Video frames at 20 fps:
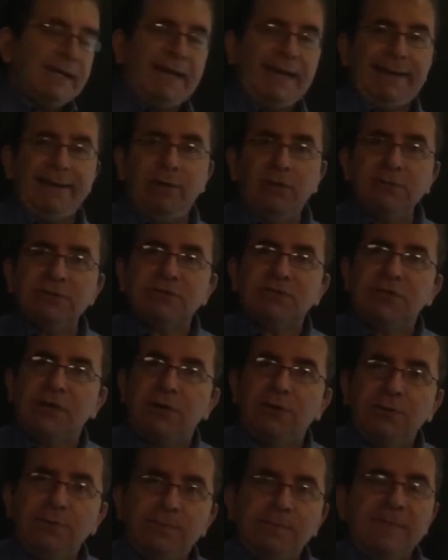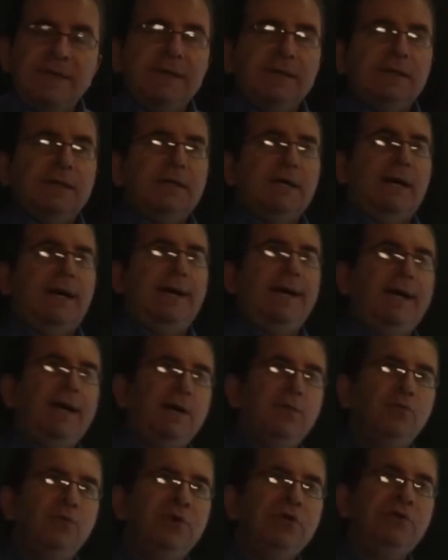And also,
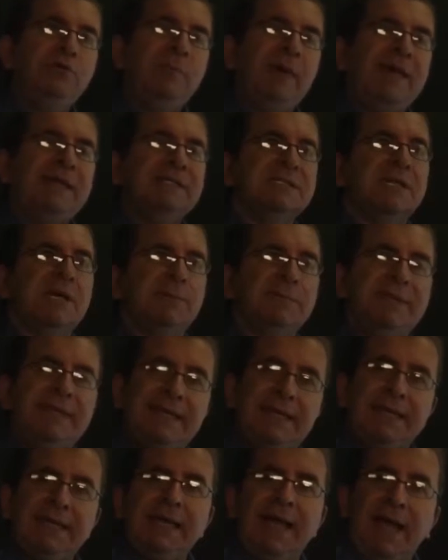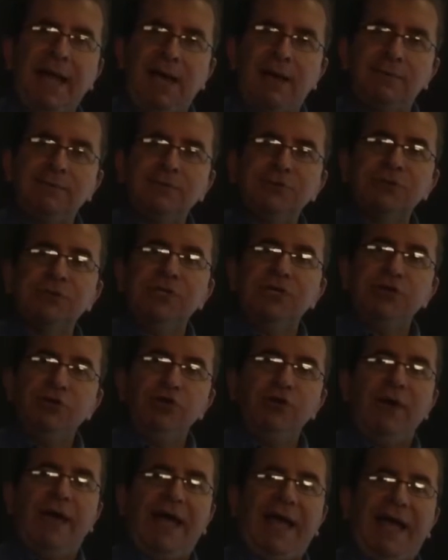when you make something in-house,
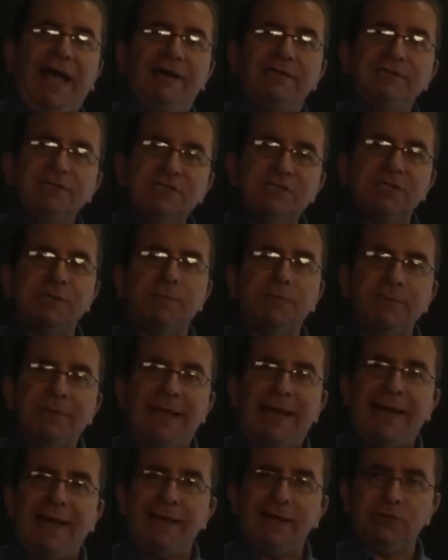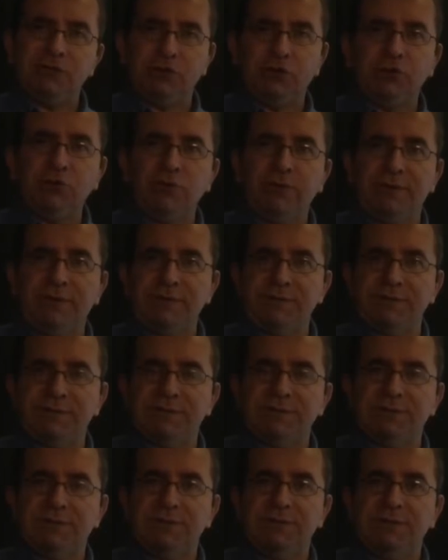you have supply
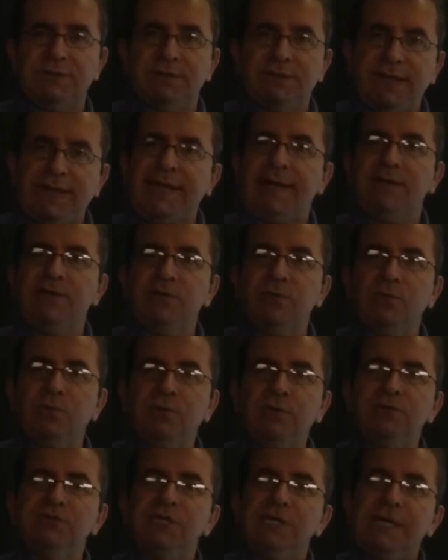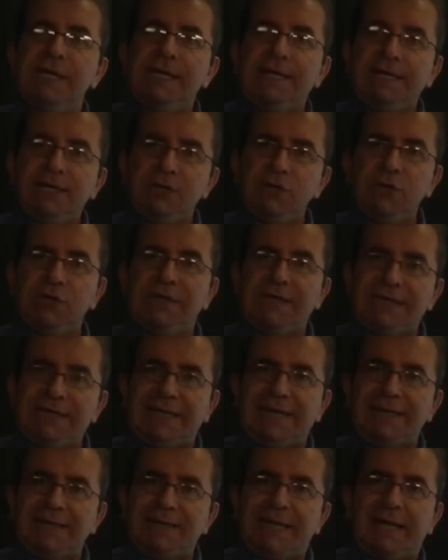assurance. In other words, you can
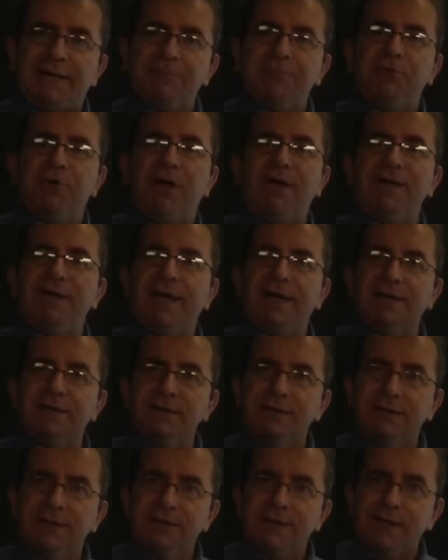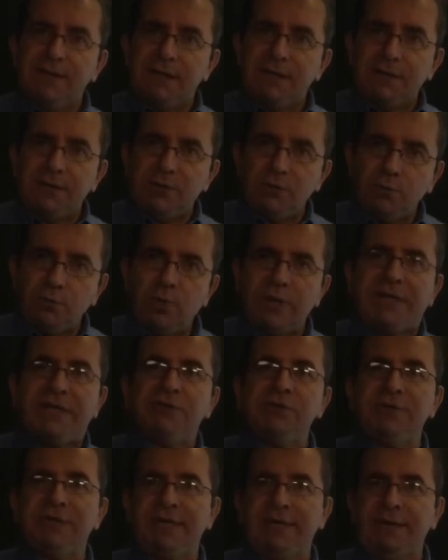get that product when
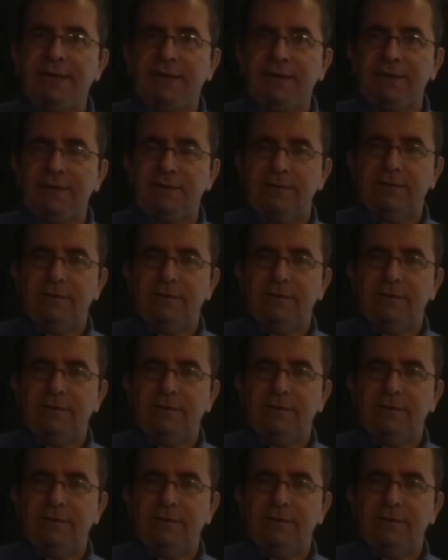you need it.